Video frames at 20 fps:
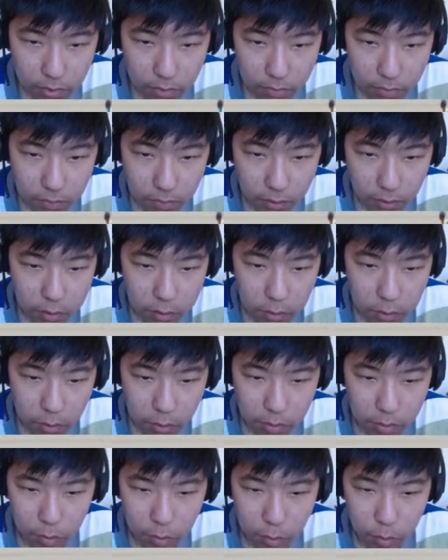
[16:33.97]
Fire is
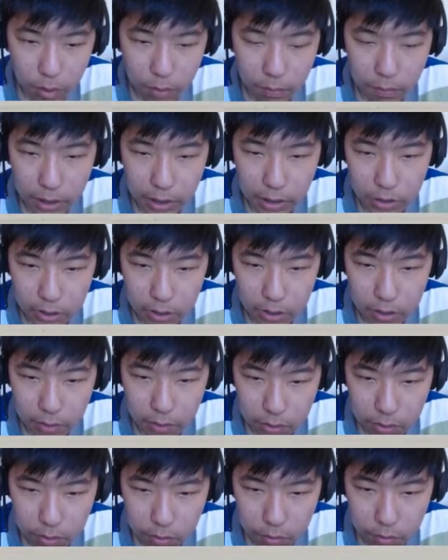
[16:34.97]
probably one major
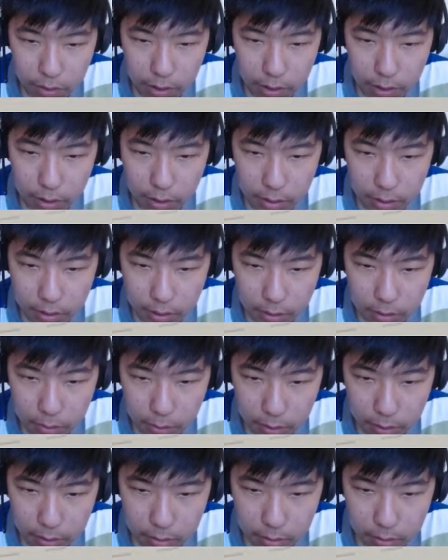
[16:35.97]
service I want to get in this
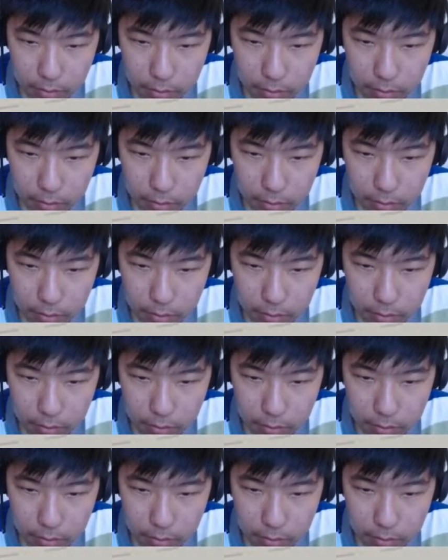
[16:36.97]
part.